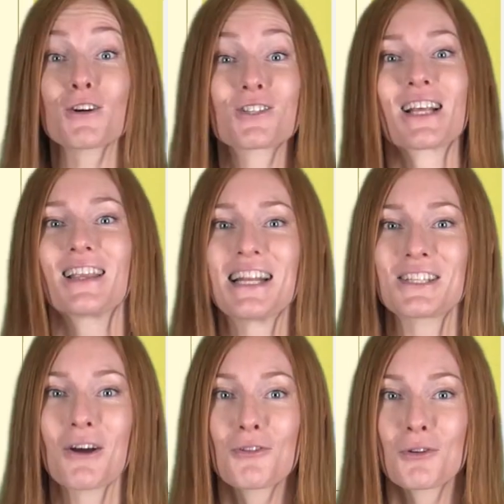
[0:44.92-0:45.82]
First,
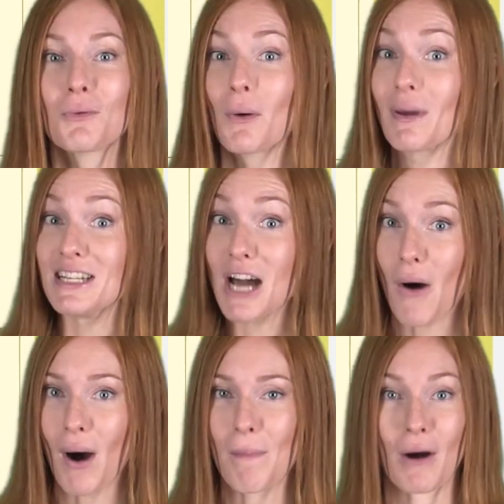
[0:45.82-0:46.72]
let's go through what we
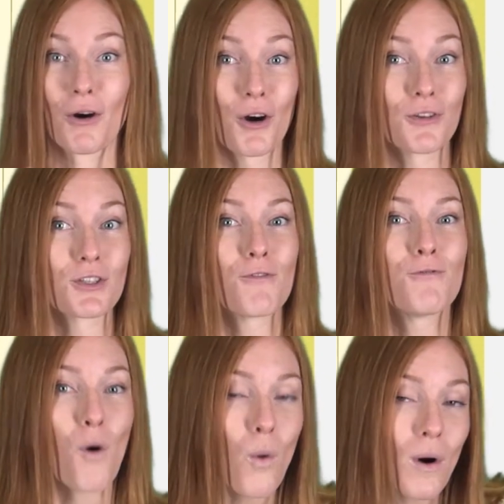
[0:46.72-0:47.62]
know about Earth's
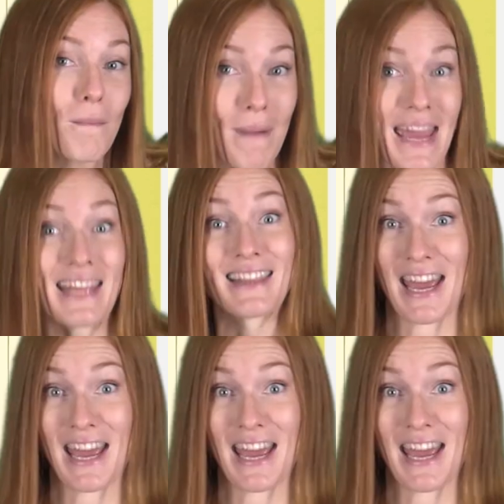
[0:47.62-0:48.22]
4 main